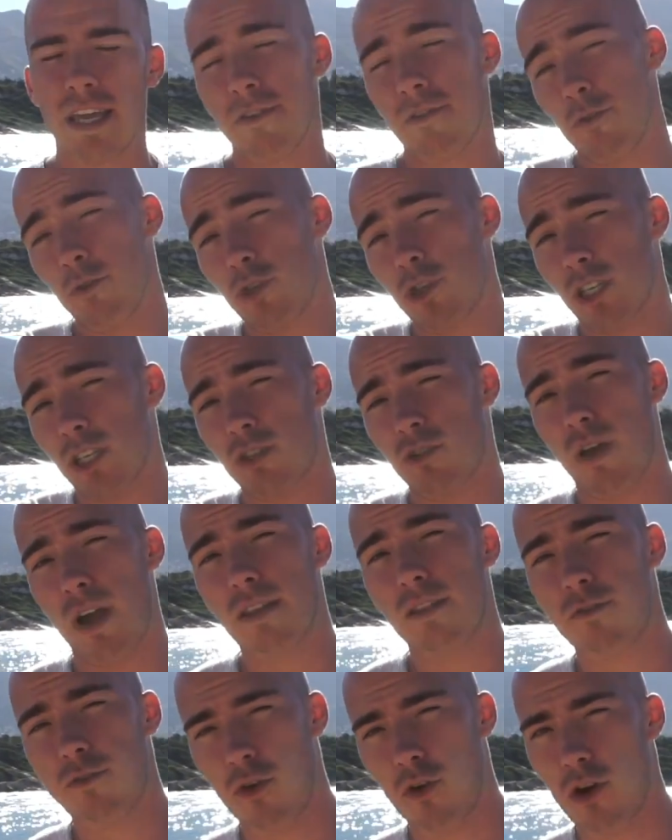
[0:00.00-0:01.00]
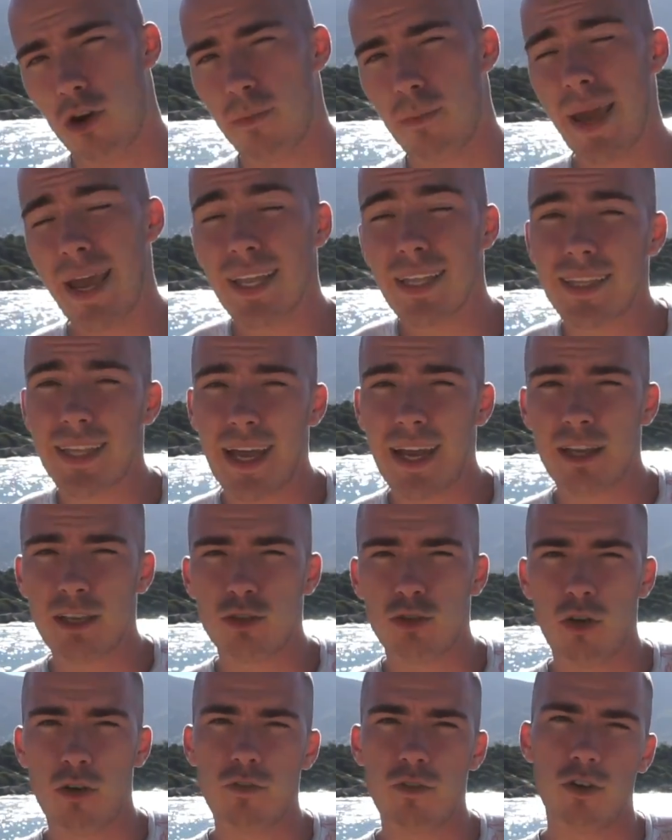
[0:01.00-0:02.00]
If you just run for
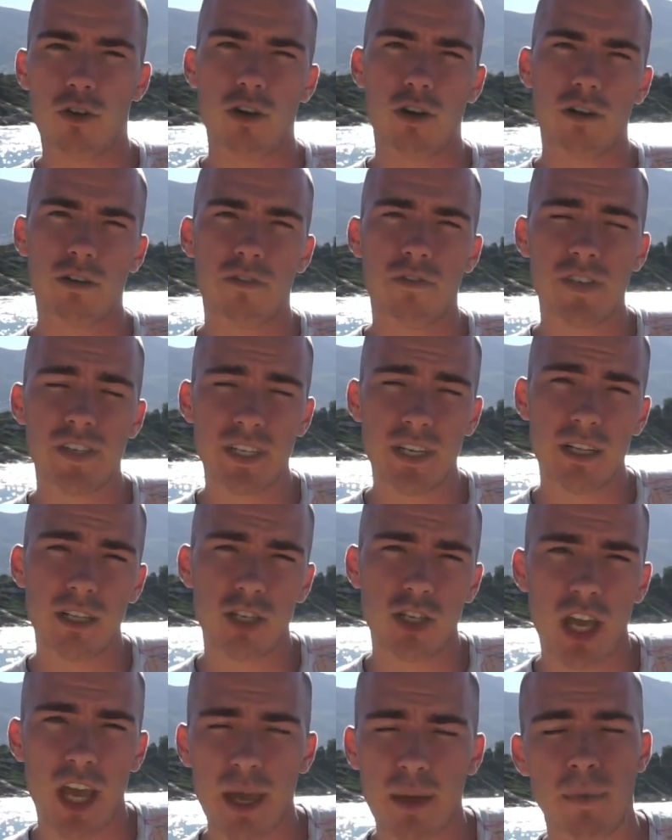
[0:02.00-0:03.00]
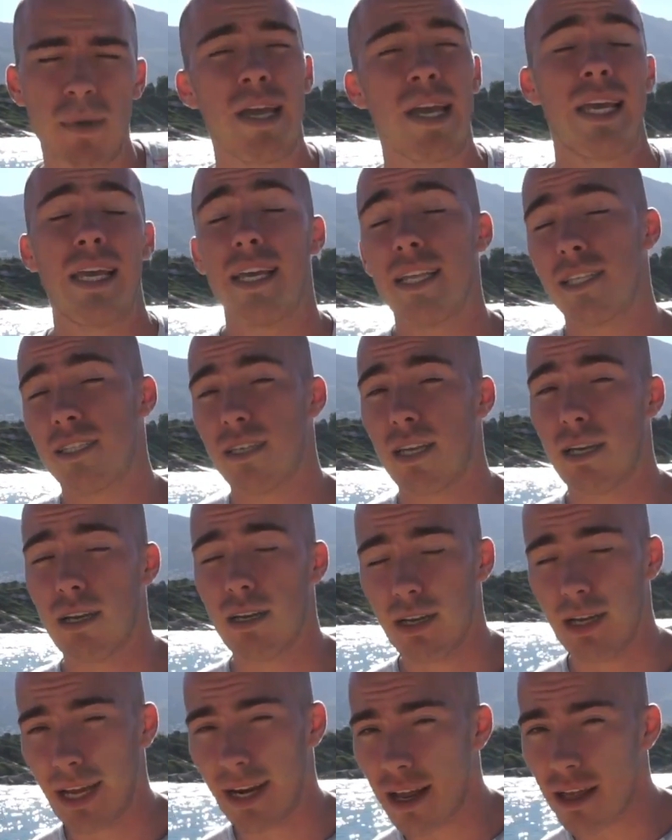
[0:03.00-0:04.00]
maintenance of your physical shape, it's
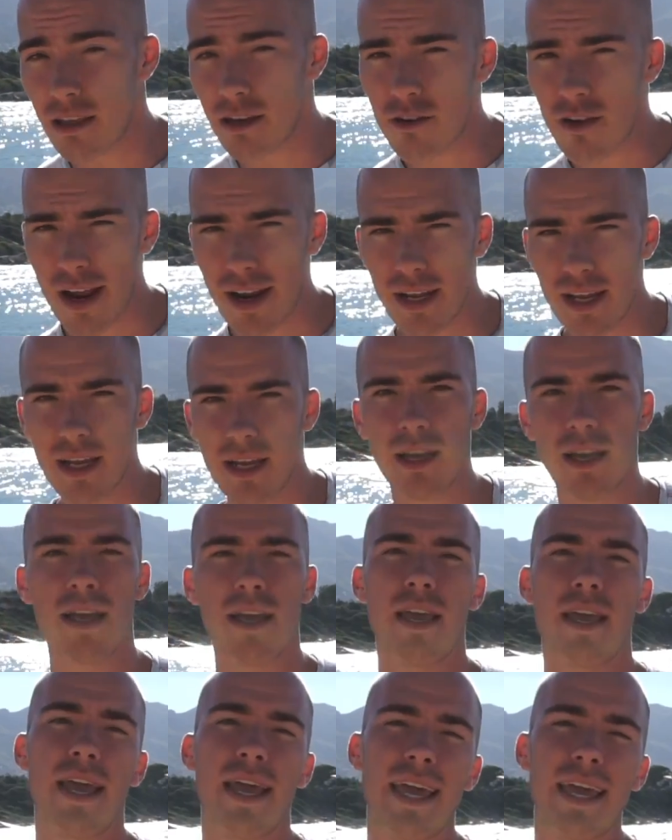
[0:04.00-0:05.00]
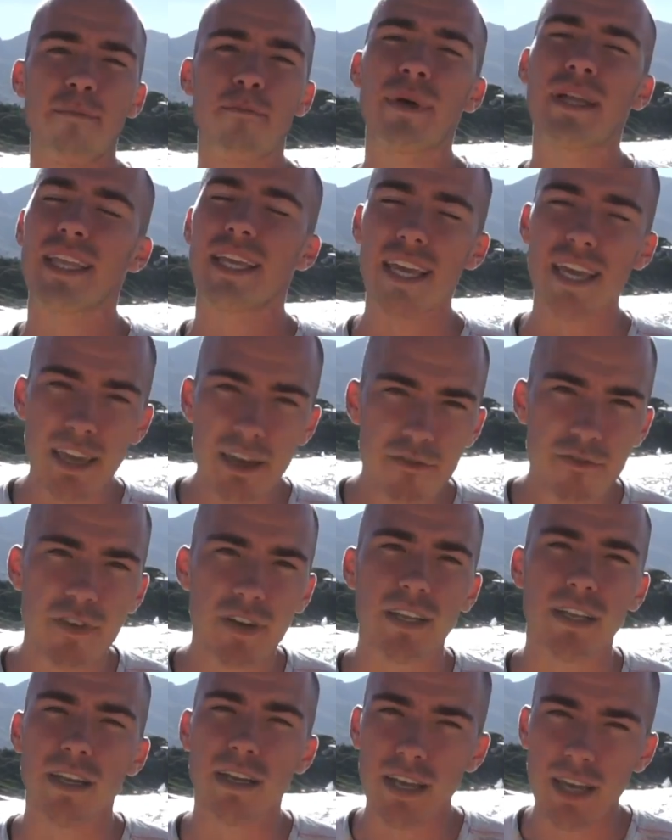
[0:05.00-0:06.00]
another running. But
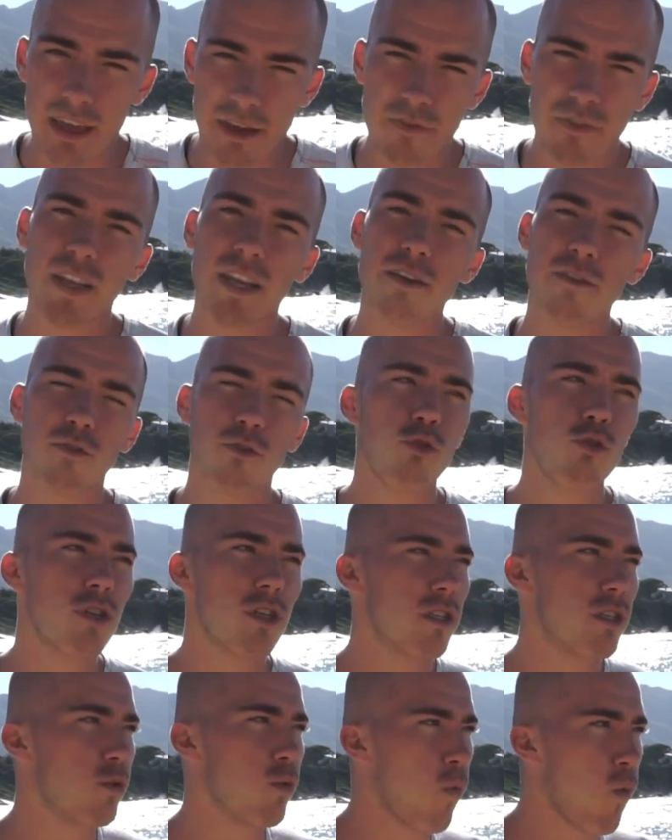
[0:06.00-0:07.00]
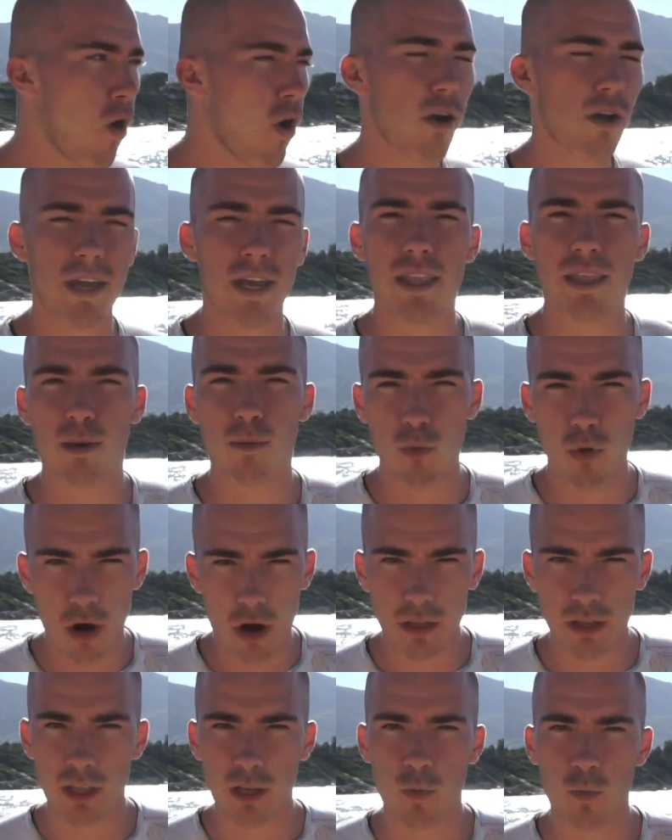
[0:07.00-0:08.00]
even if you just walk in the
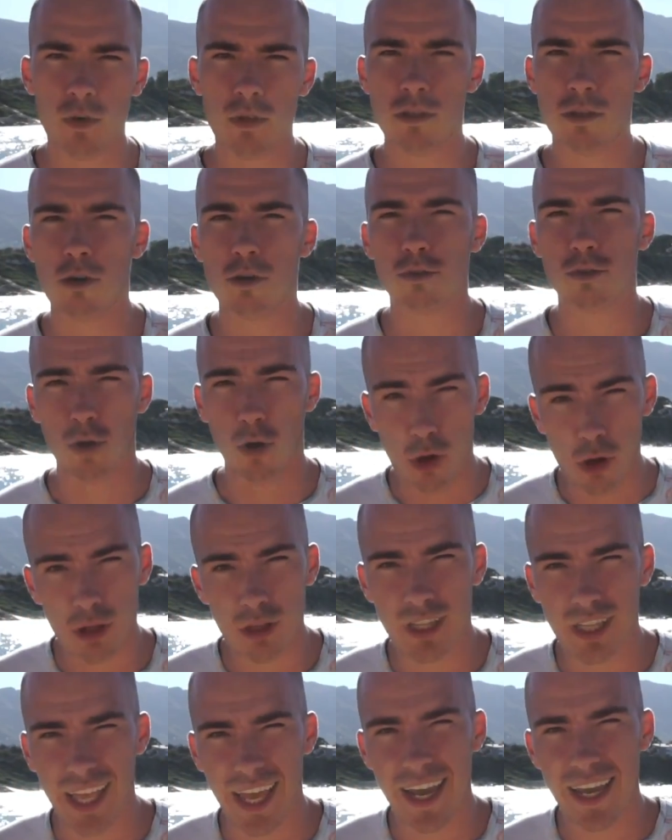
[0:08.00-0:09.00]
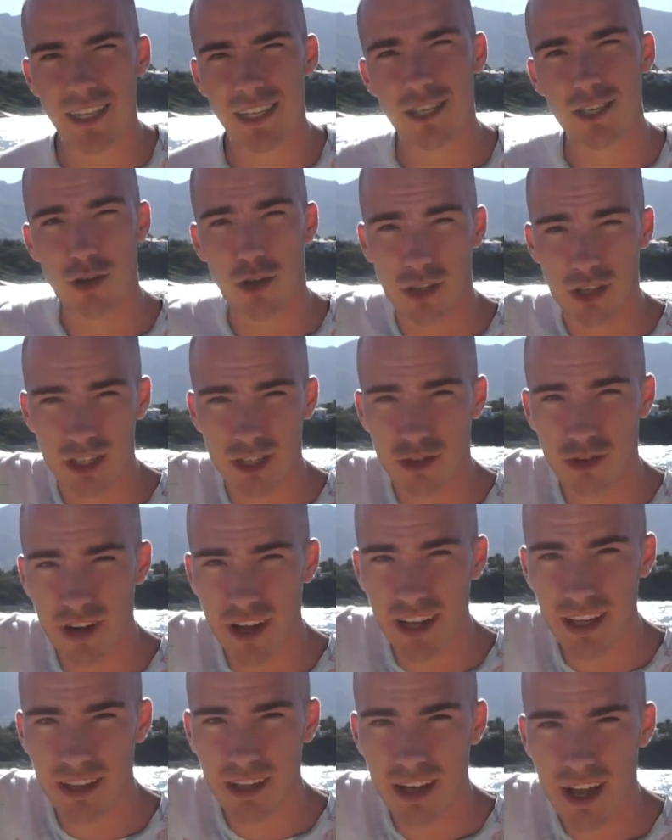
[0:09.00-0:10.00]
morning with those old ladies on the
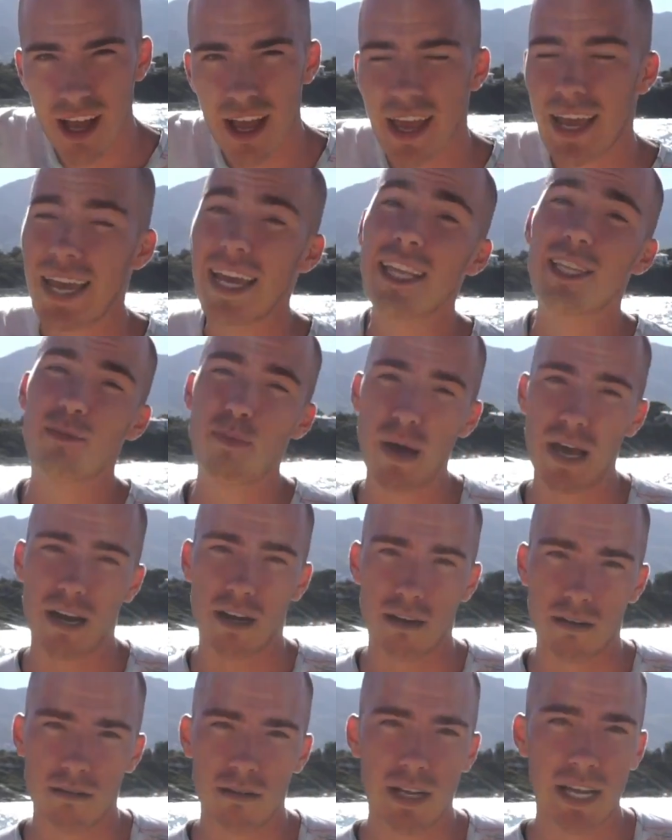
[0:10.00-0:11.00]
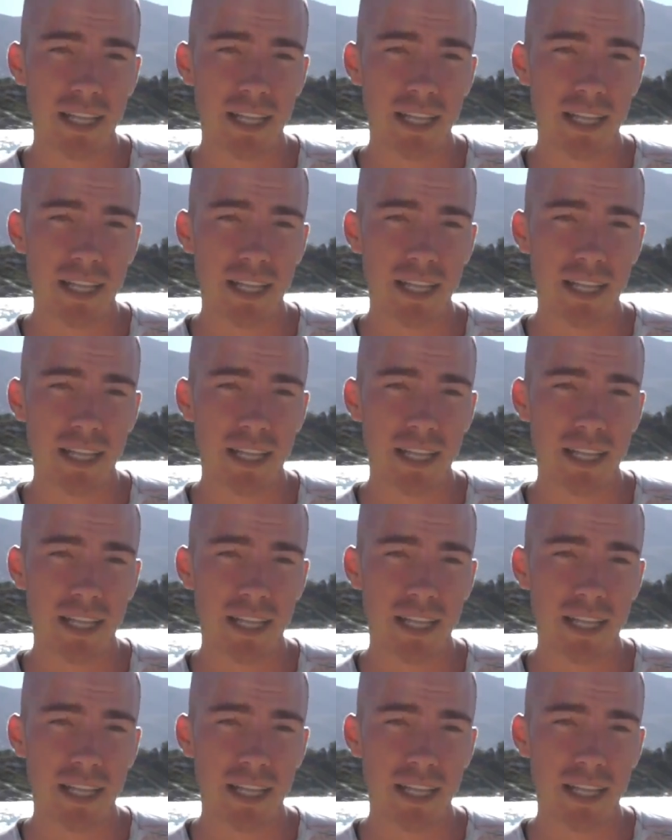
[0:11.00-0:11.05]
street, it's better.